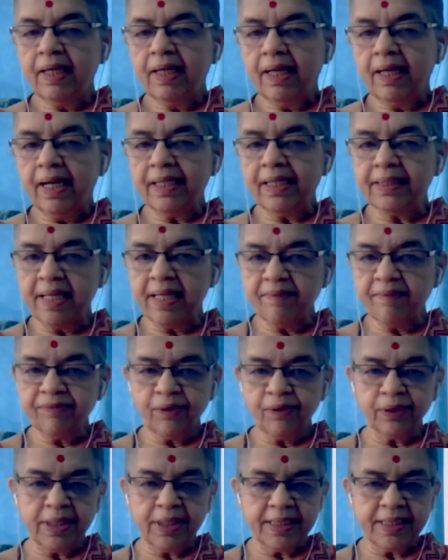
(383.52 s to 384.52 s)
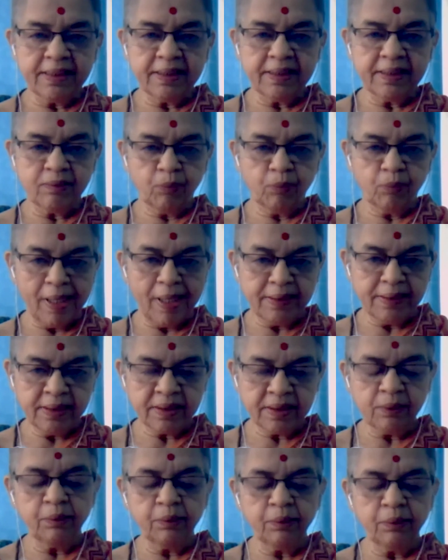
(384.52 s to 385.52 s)
And therefore, there is one
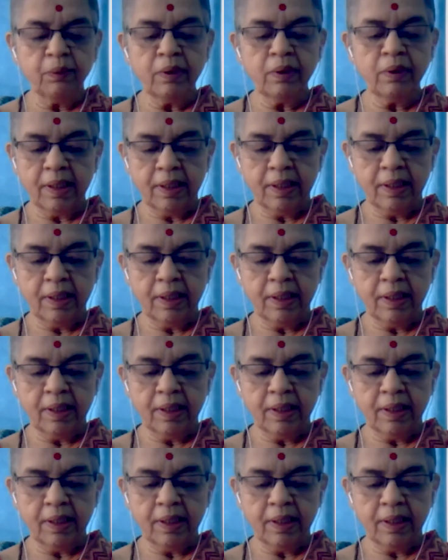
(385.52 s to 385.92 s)
school